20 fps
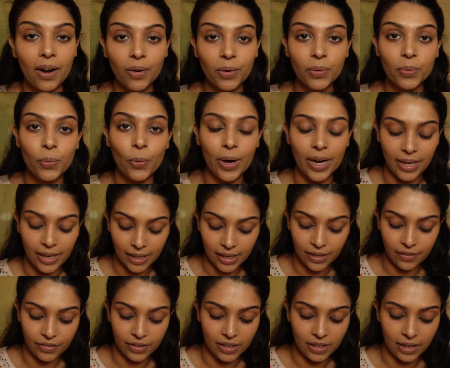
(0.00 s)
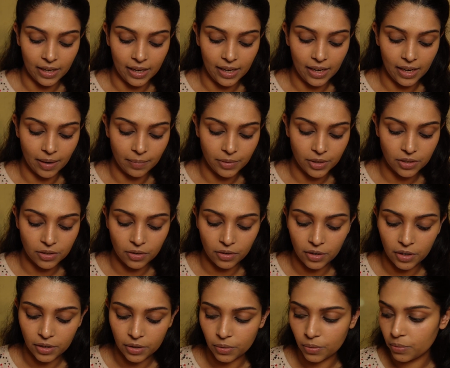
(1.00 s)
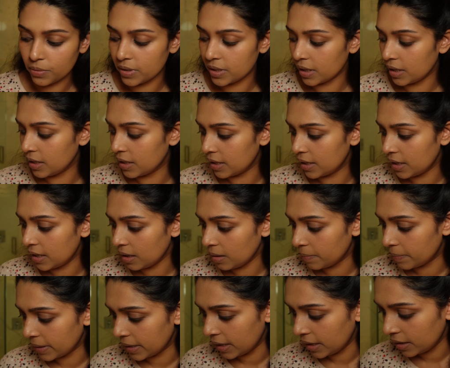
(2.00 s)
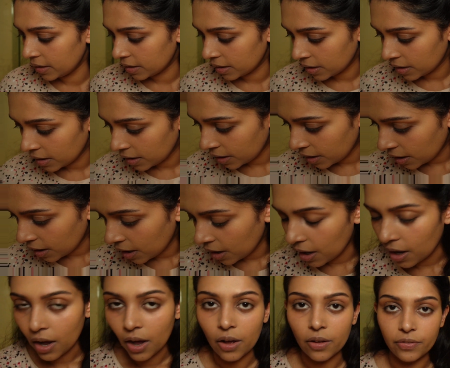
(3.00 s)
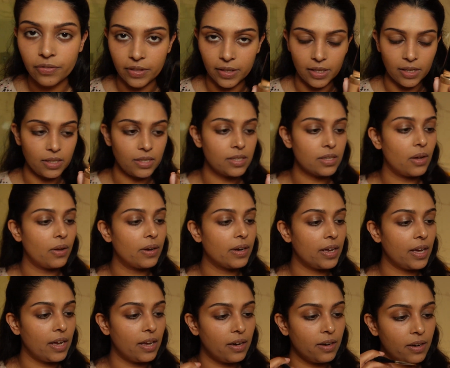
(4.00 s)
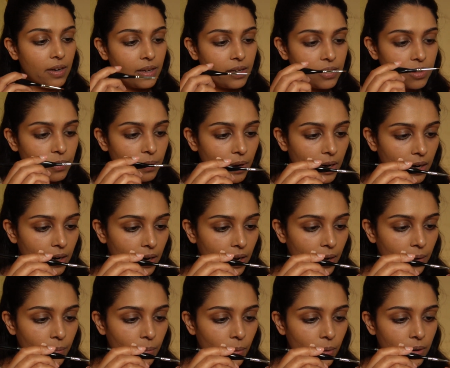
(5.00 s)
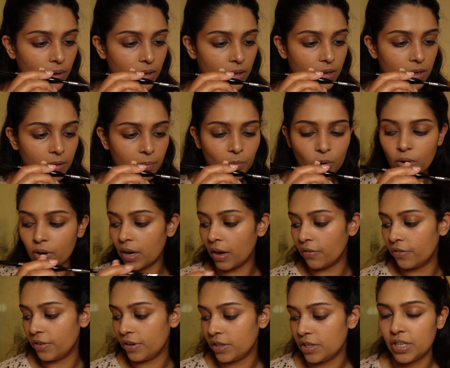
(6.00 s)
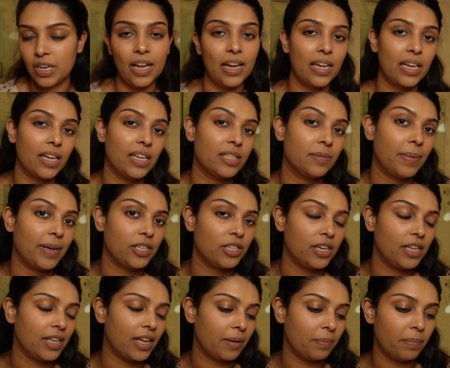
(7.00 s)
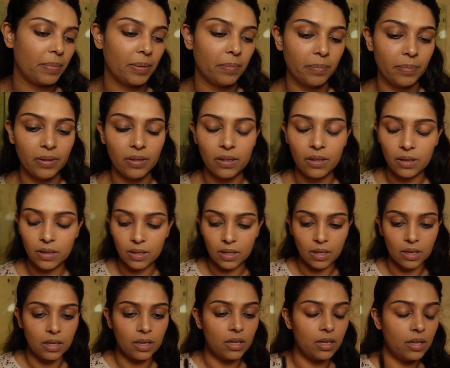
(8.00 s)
out quite evenly. I'm just going to use a little bit of this on areas where I want a little more coverage, like especially that pimple,